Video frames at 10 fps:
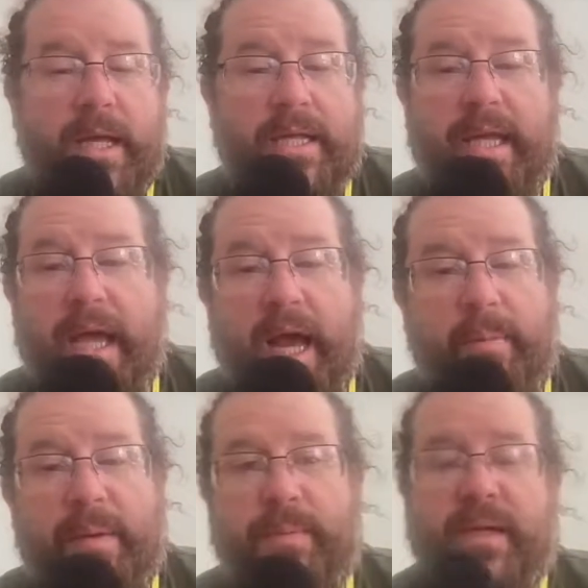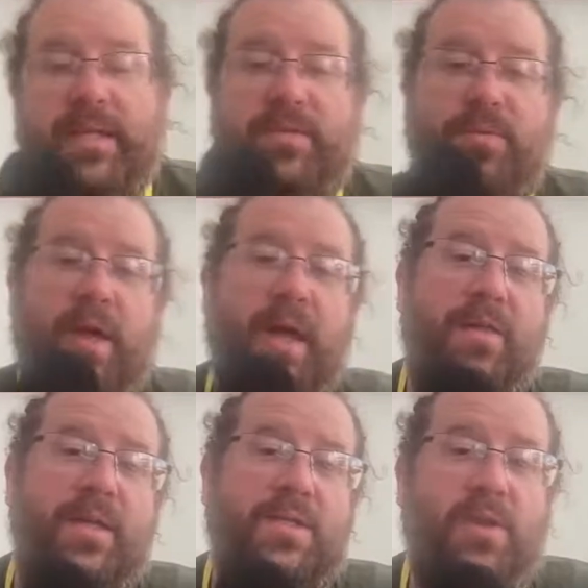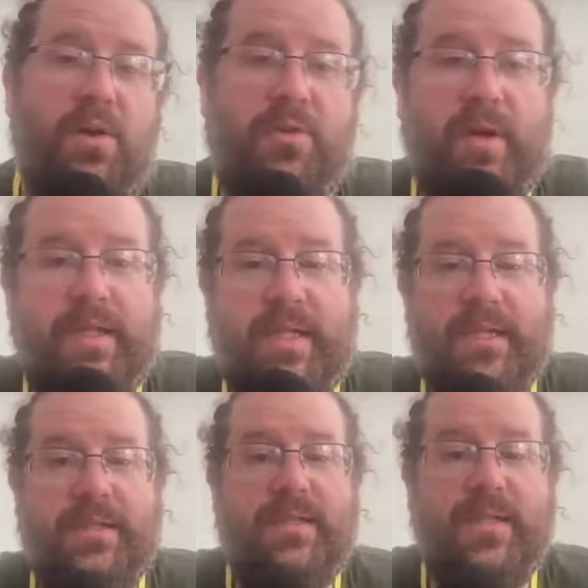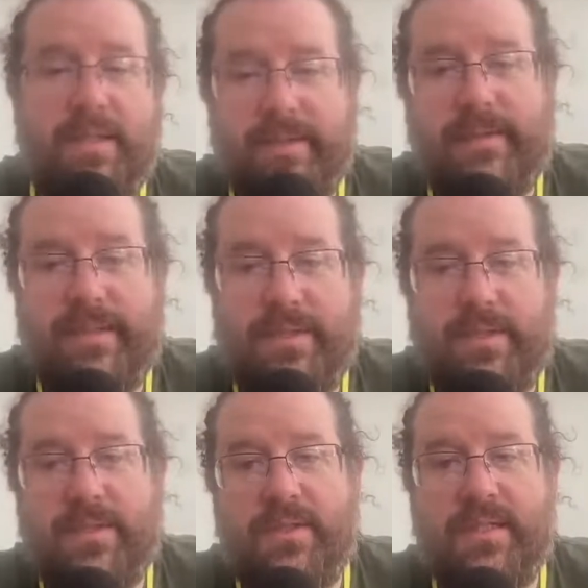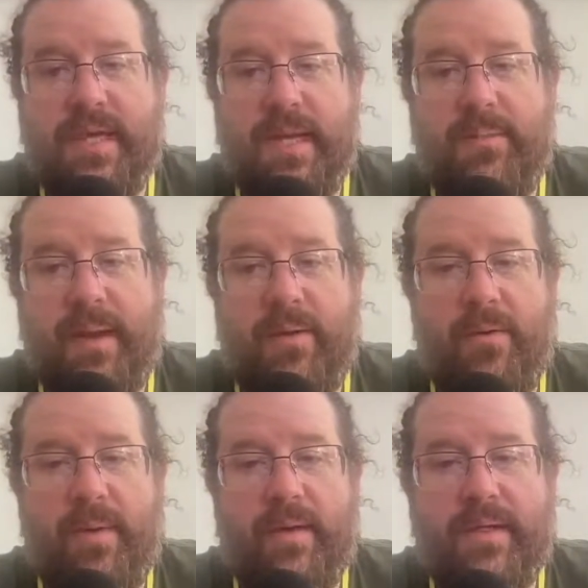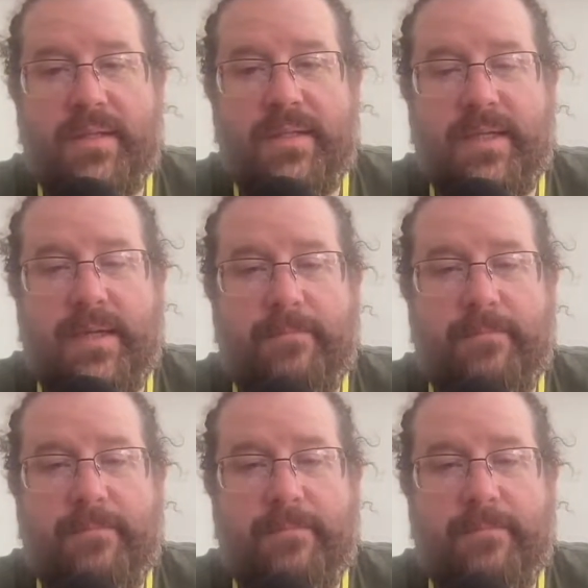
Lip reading: Yeah, I mean, because of that, there's not a great deal to say about his